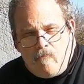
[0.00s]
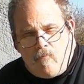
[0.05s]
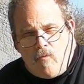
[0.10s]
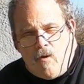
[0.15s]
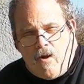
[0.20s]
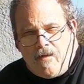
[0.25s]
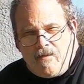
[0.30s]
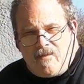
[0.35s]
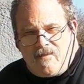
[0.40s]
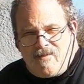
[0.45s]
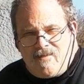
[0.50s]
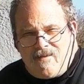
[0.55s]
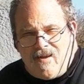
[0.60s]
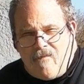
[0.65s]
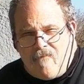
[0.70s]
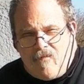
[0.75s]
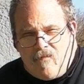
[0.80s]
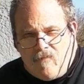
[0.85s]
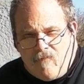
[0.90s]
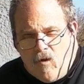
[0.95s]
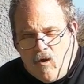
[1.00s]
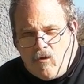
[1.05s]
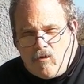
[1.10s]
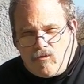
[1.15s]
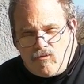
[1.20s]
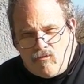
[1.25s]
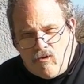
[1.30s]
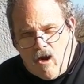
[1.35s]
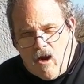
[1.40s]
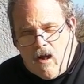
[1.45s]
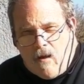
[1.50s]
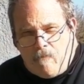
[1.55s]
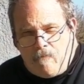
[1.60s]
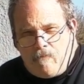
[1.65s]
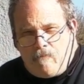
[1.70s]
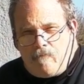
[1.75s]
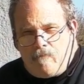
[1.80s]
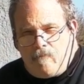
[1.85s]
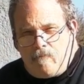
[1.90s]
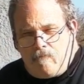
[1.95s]
0.7 volt drop
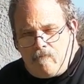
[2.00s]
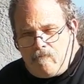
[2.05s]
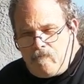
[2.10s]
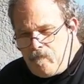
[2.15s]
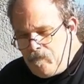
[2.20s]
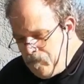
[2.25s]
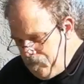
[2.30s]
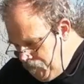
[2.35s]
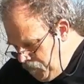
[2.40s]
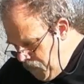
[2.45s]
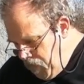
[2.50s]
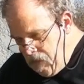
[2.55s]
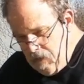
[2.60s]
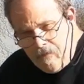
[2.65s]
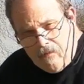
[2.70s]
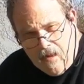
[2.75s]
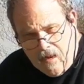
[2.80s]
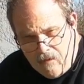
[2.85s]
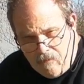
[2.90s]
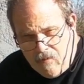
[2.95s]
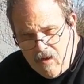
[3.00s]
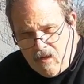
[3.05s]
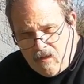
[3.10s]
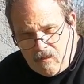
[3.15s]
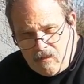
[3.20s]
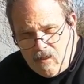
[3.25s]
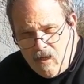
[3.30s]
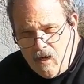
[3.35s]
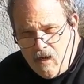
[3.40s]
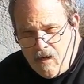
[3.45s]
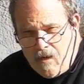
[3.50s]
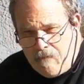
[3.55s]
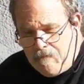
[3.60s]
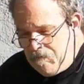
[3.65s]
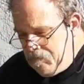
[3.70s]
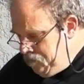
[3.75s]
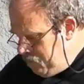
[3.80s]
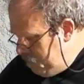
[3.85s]
in that amount of time,